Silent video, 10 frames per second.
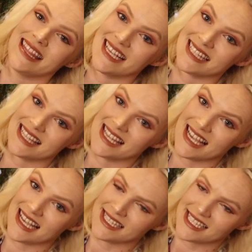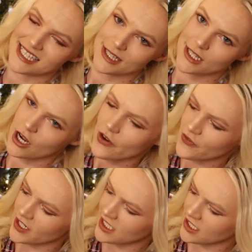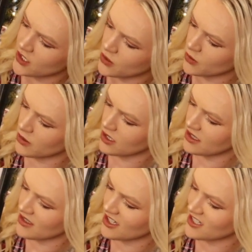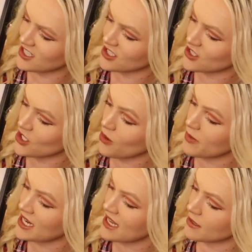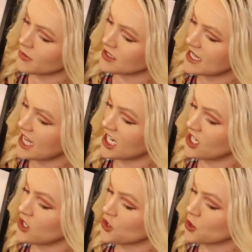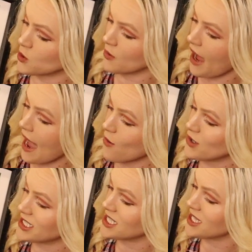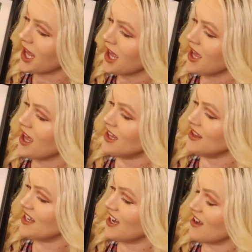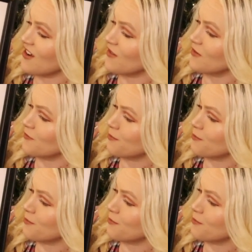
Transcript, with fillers: this is so freaking cool. There's so many animals hidden throughout the